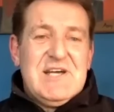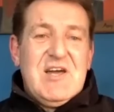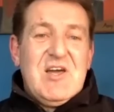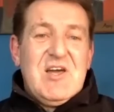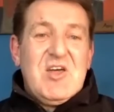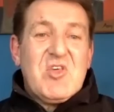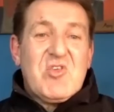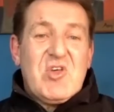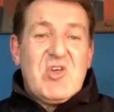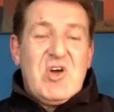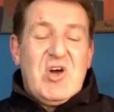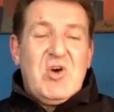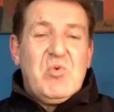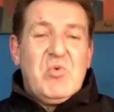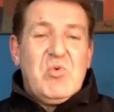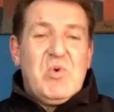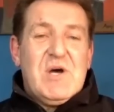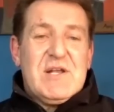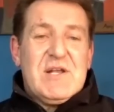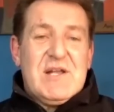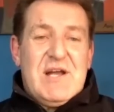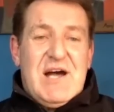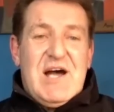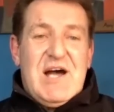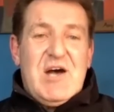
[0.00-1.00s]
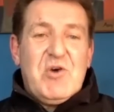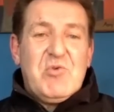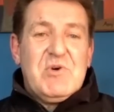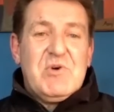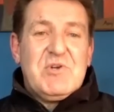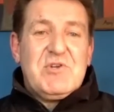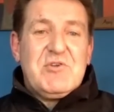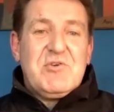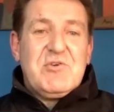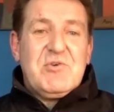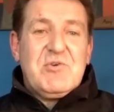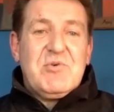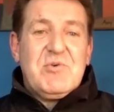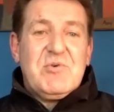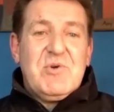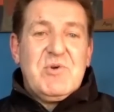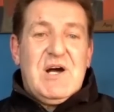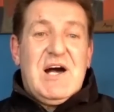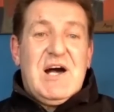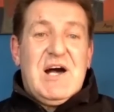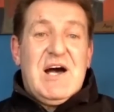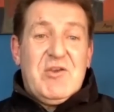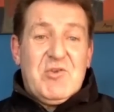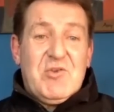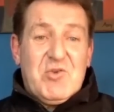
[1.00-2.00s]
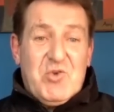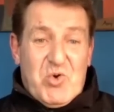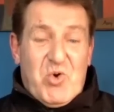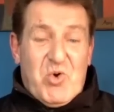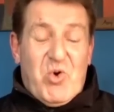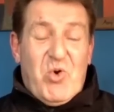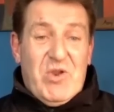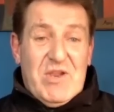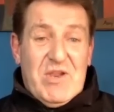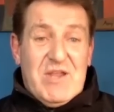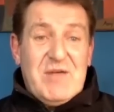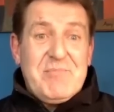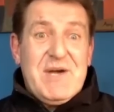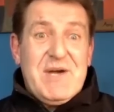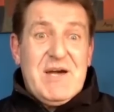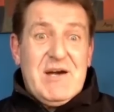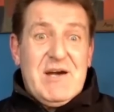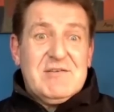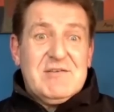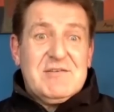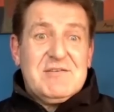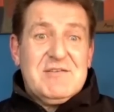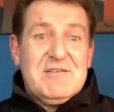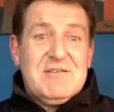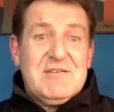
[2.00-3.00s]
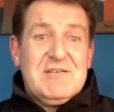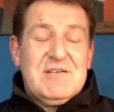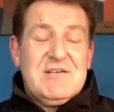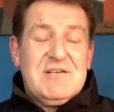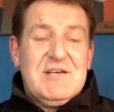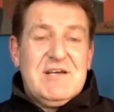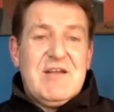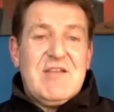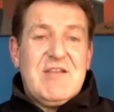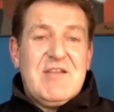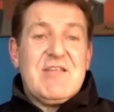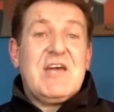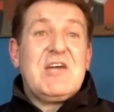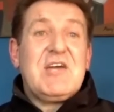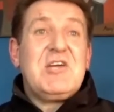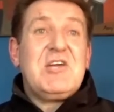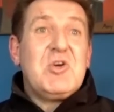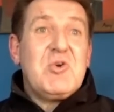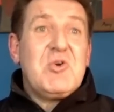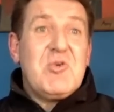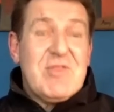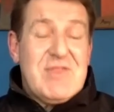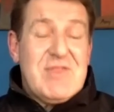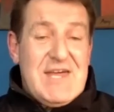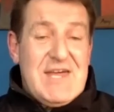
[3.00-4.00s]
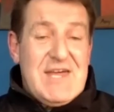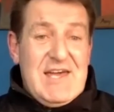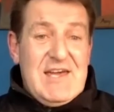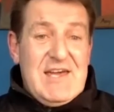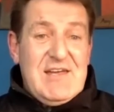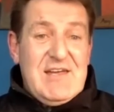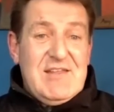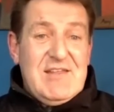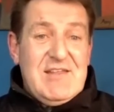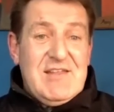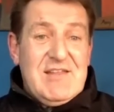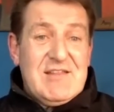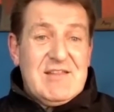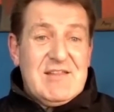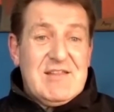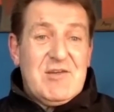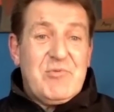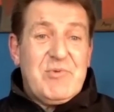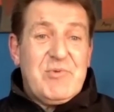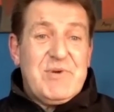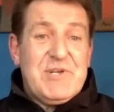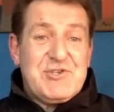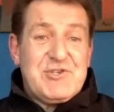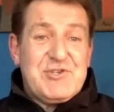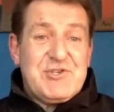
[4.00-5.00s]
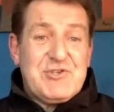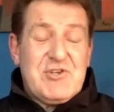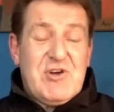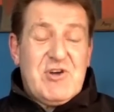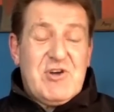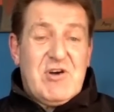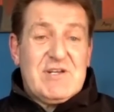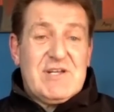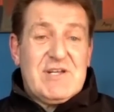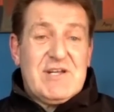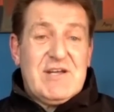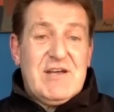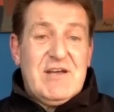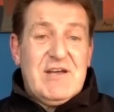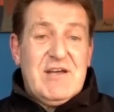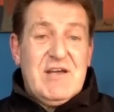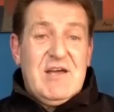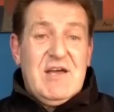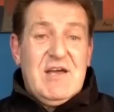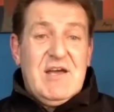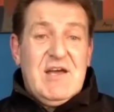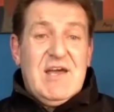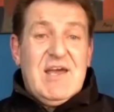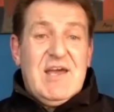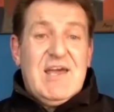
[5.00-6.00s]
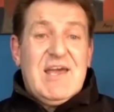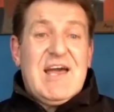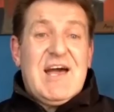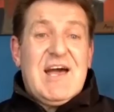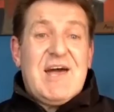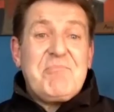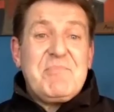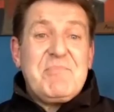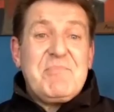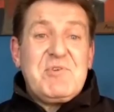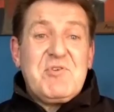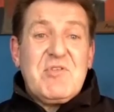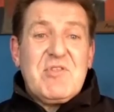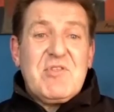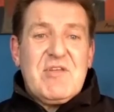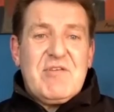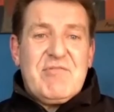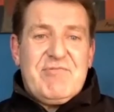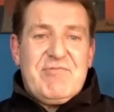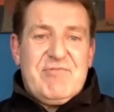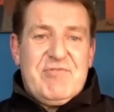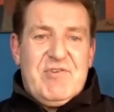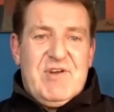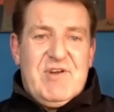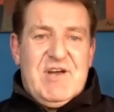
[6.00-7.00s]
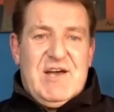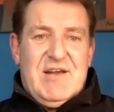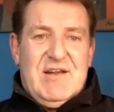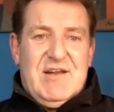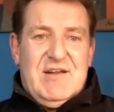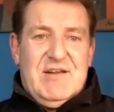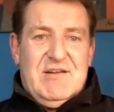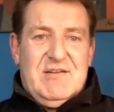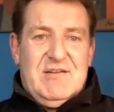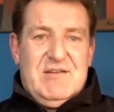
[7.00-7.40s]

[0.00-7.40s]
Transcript: So what I would do, I'll call them out and say, You there, the witch doctor, come to the front.